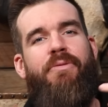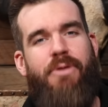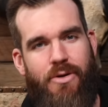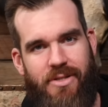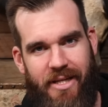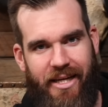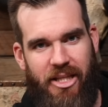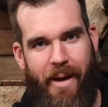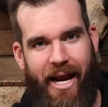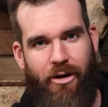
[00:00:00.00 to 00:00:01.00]
the music in the
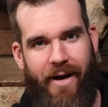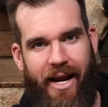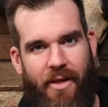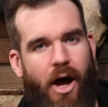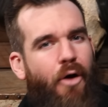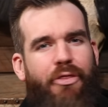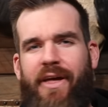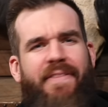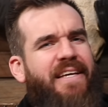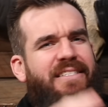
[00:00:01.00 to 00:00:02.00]
background, the whole
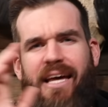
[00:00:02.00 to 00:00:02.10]
thing, there's